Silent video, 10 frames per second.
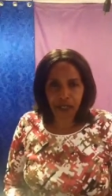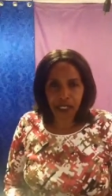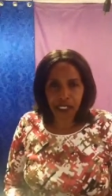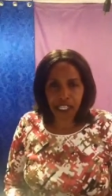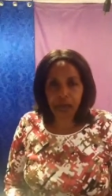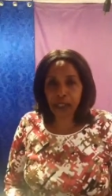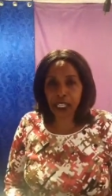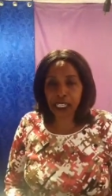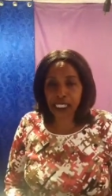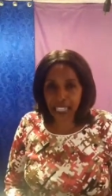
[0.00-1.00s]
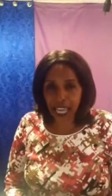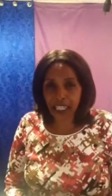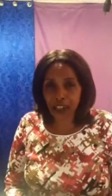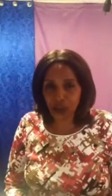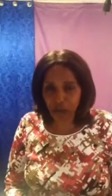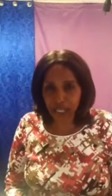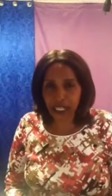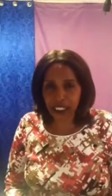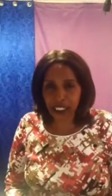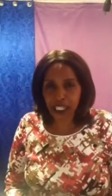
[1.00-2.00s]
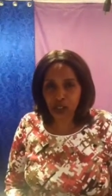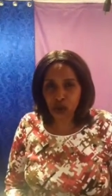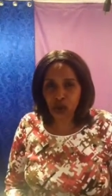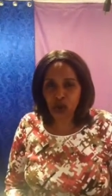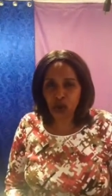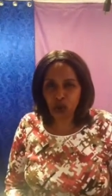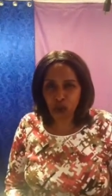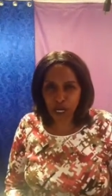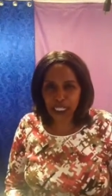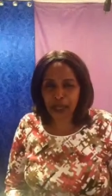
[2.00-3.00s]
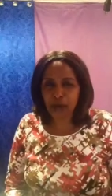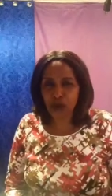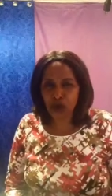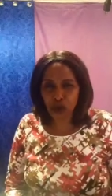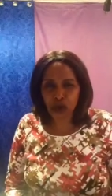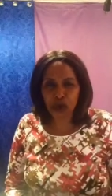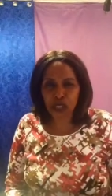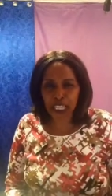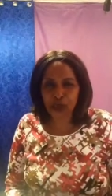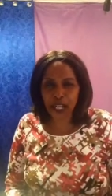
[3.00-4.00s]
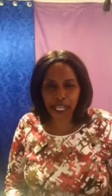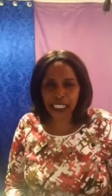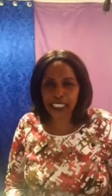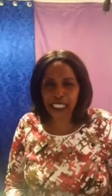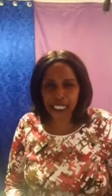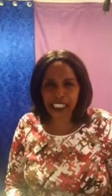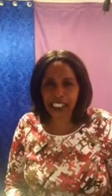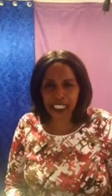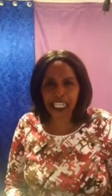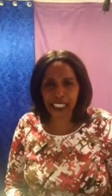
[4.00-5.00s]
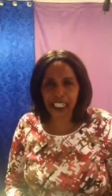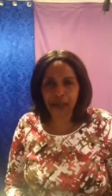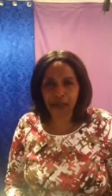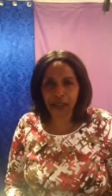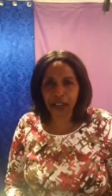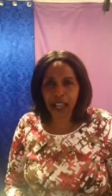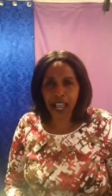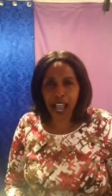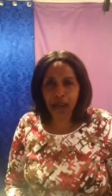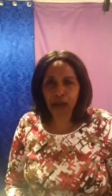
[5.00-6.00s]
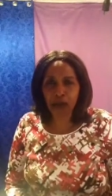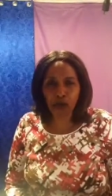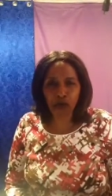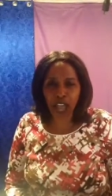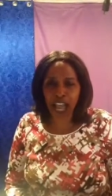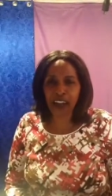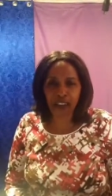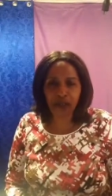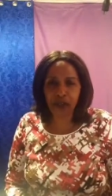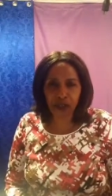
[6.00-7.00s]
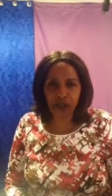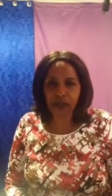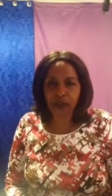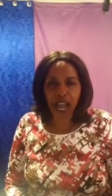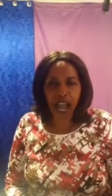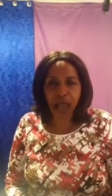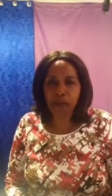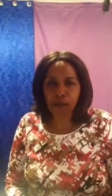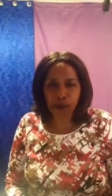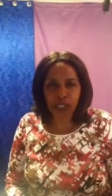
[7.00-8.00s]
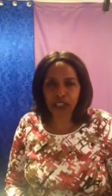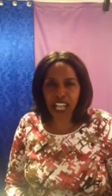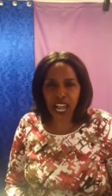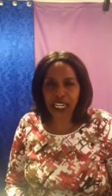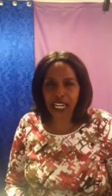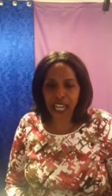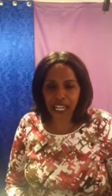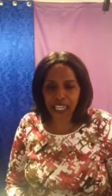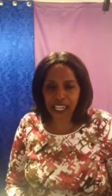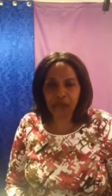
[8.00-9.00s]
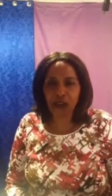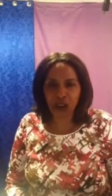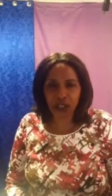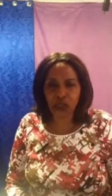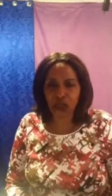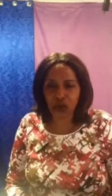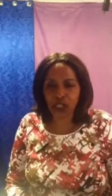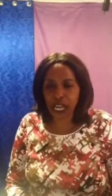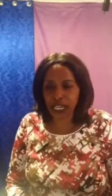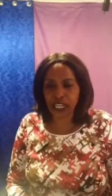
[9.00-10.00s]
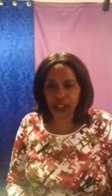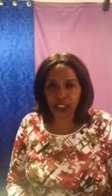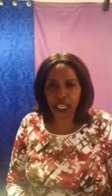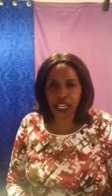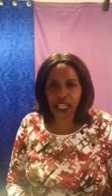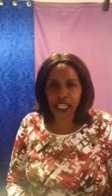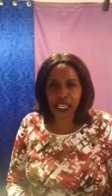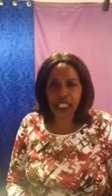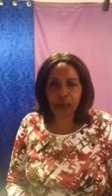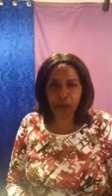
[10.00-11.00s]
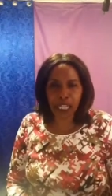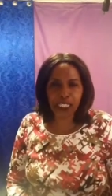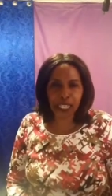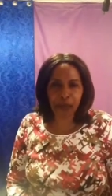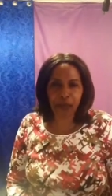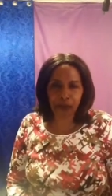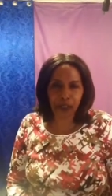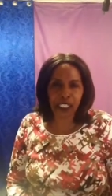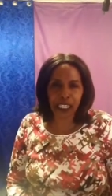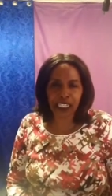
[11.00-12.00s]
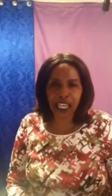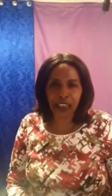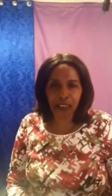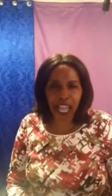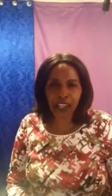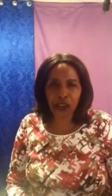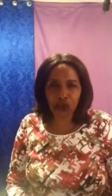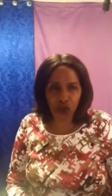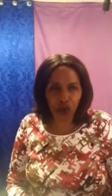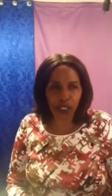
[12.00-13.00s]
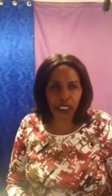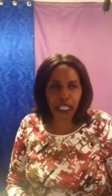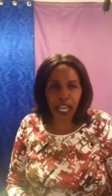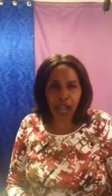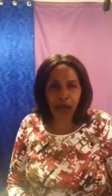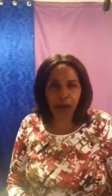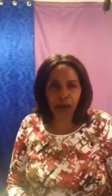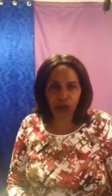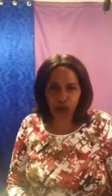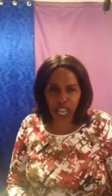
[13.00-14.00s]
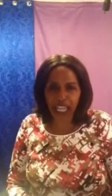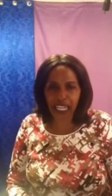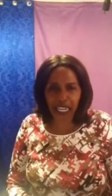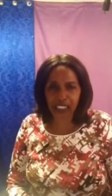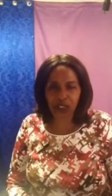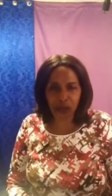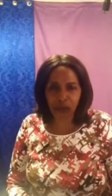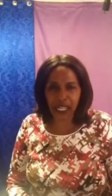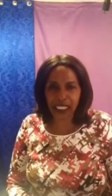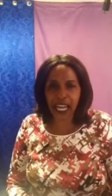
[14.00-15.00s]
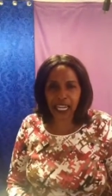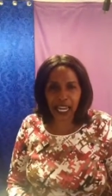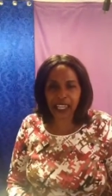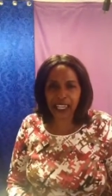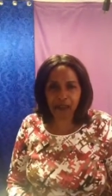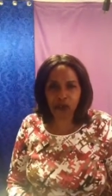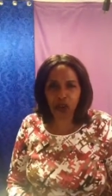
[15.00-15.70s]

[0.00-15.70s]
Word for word: something is sucking your energy so you command them not to suck your energy in jesus name i want to thank god for you i praise god and i give god glory and honor in the mighty name of jesus thank you lord i want to thank god so much and i give